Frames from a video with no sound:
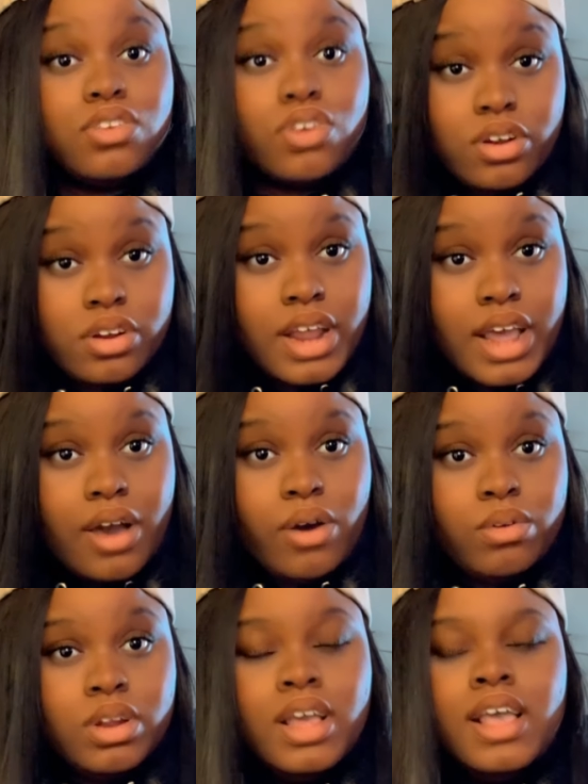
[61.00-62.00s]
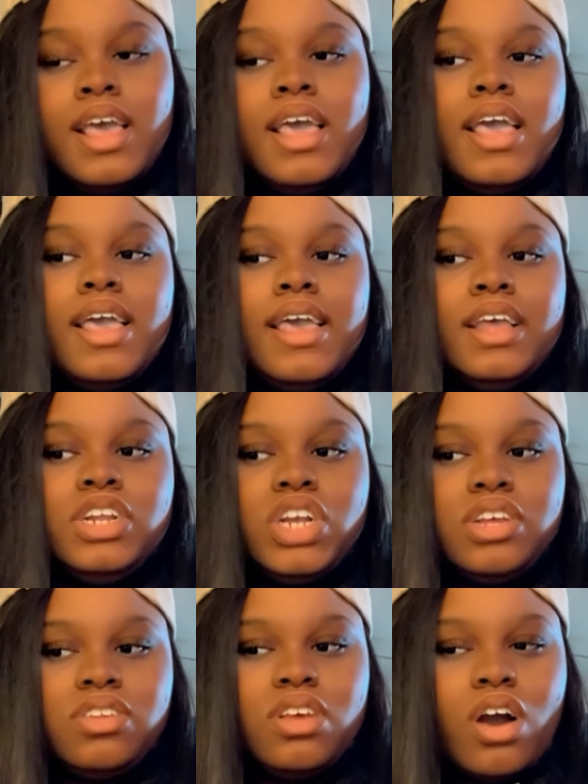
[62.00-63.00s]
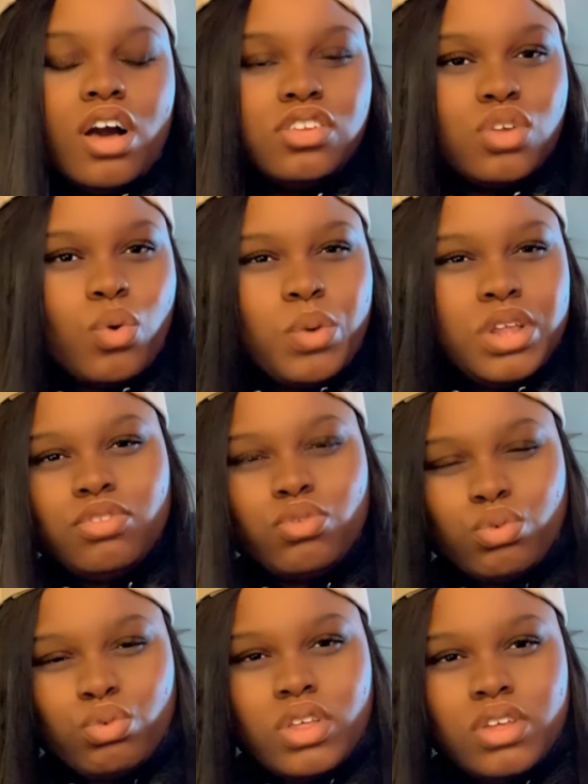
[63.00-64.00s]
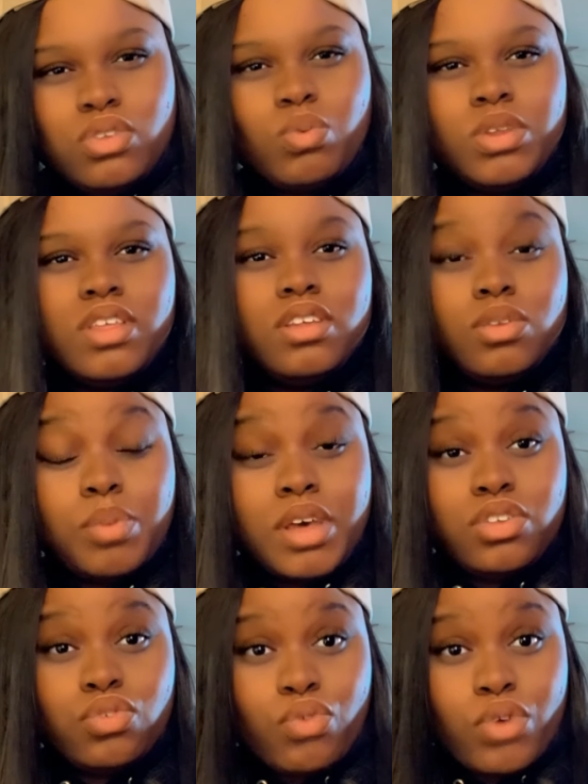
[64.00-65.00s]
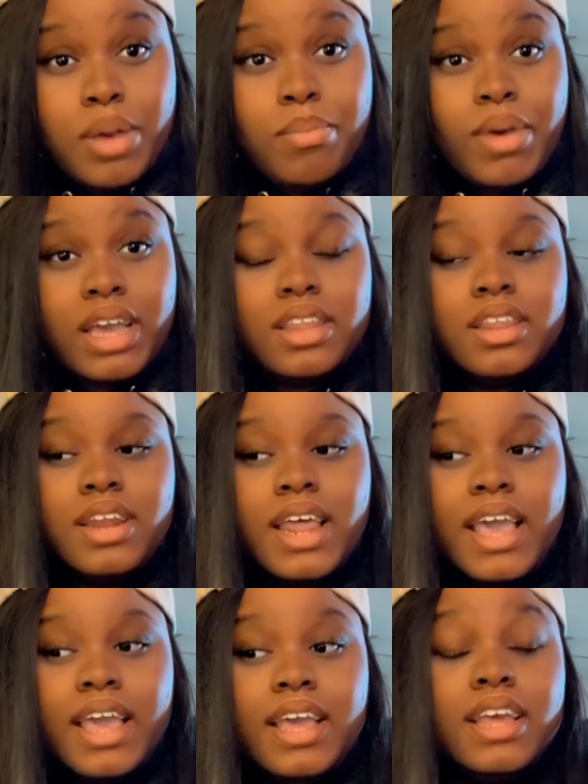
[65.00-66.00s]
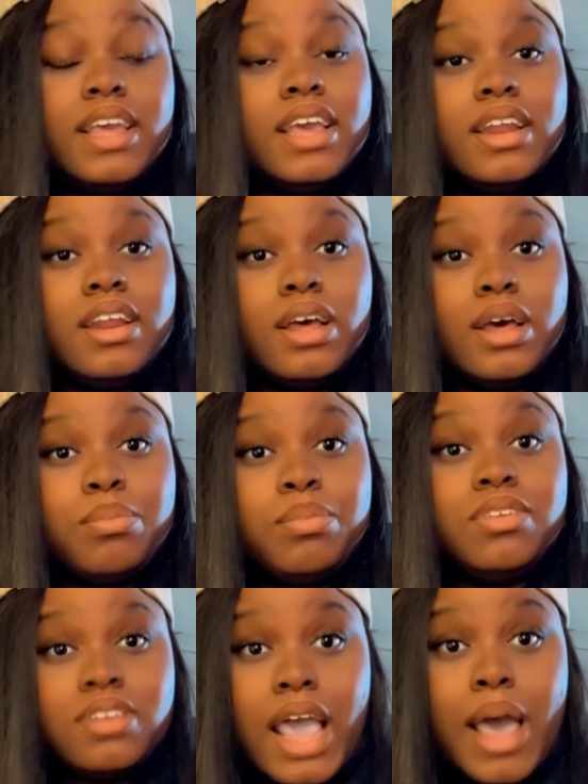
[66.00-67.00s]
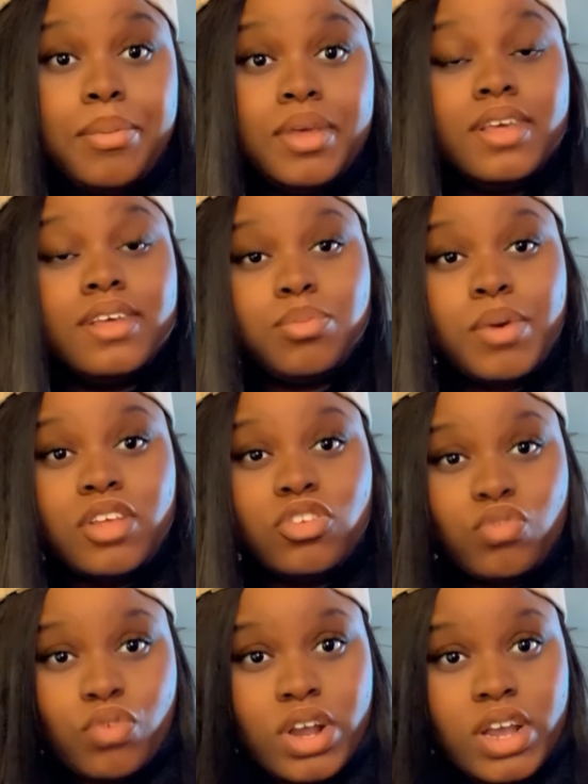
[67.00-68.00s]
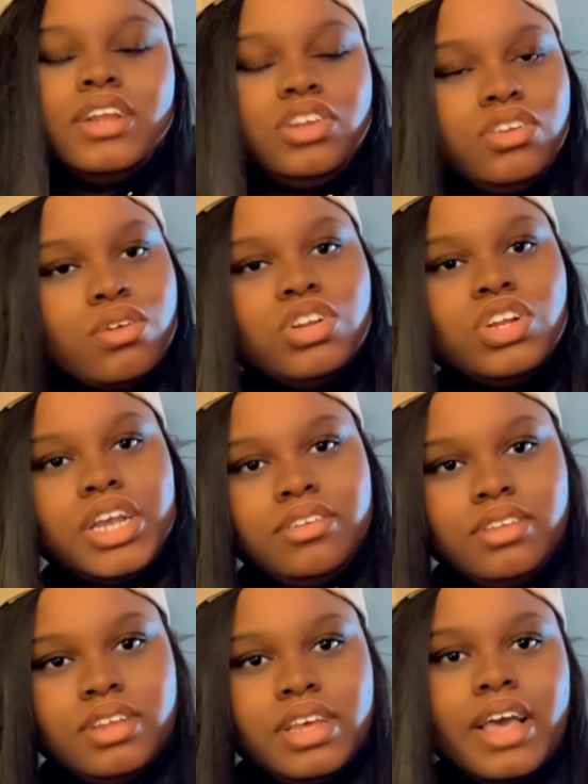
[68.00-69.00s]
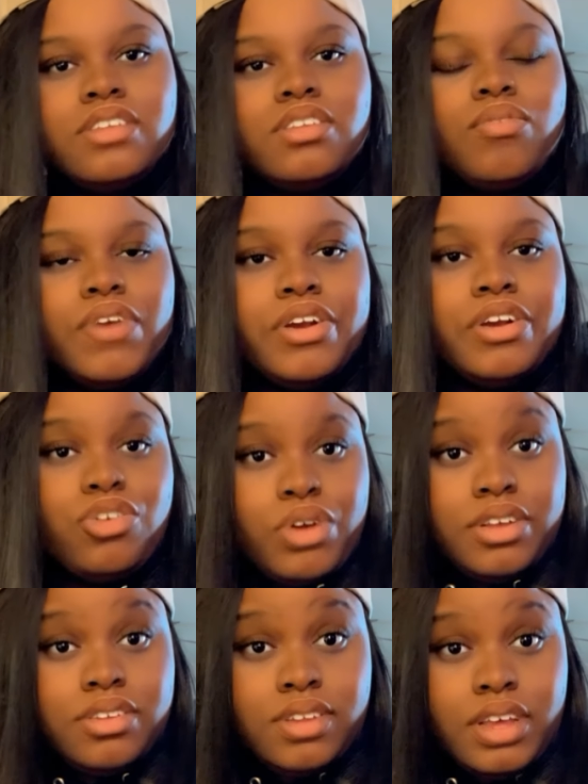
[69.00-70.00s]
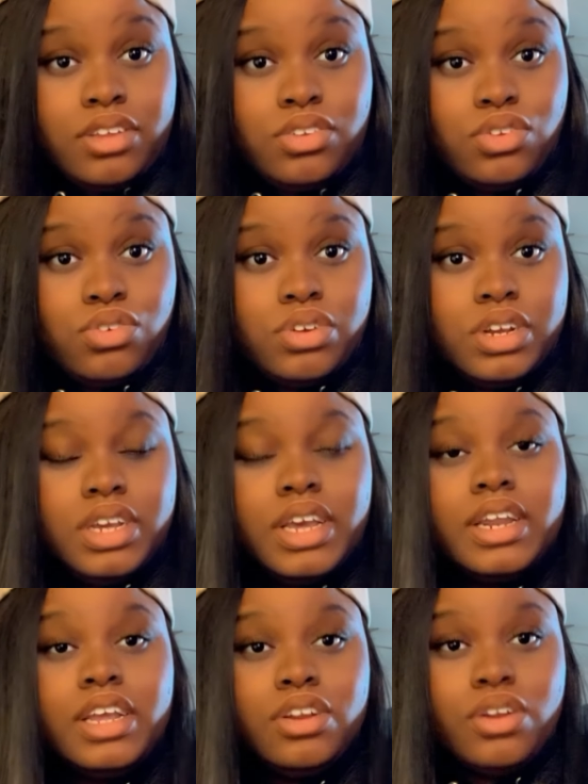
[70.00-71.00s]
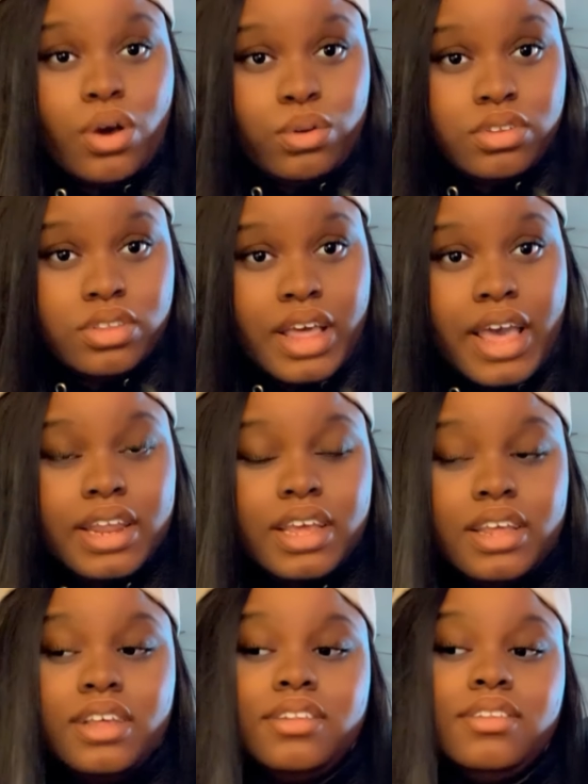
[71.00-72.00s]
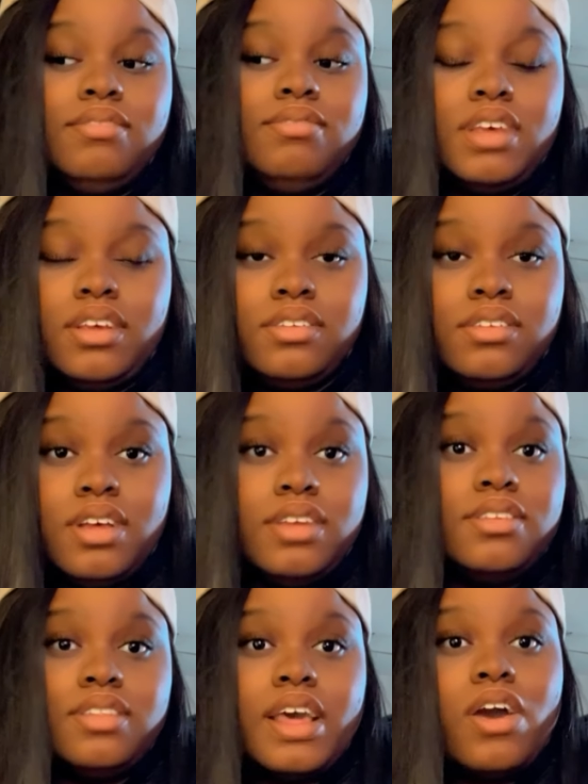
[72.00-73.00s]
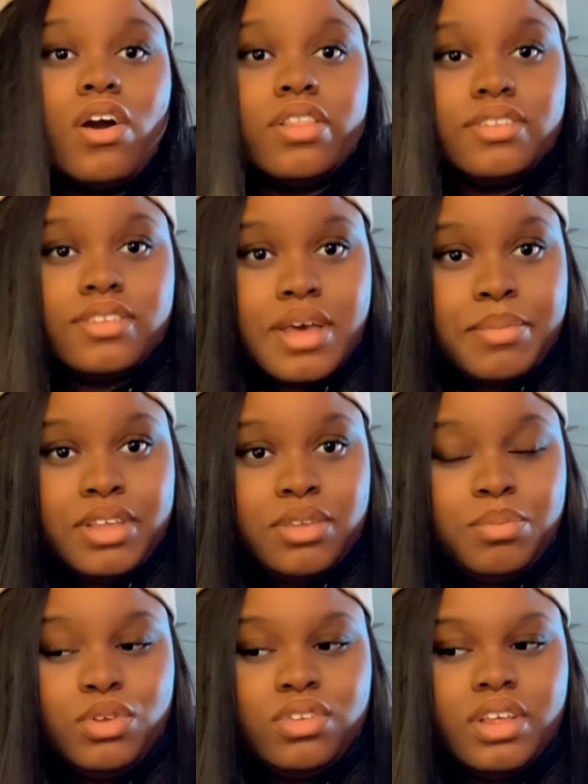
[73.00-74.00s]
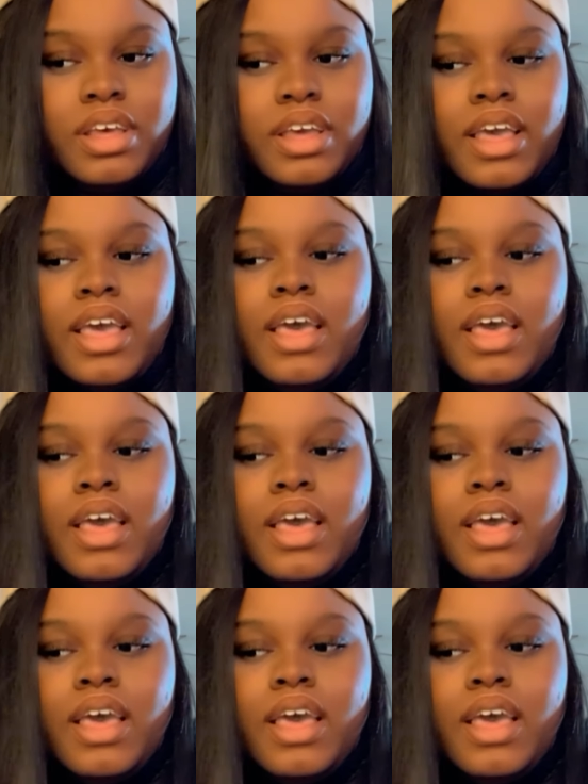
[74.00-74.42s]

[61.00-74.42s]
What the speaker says: turned down. And Jay-Z also went through this with his best friend back in the day, and he ended up seeing his best friend. So Jay-Z has a very crazy history, and he knows that, and he tells us that all the time in his music.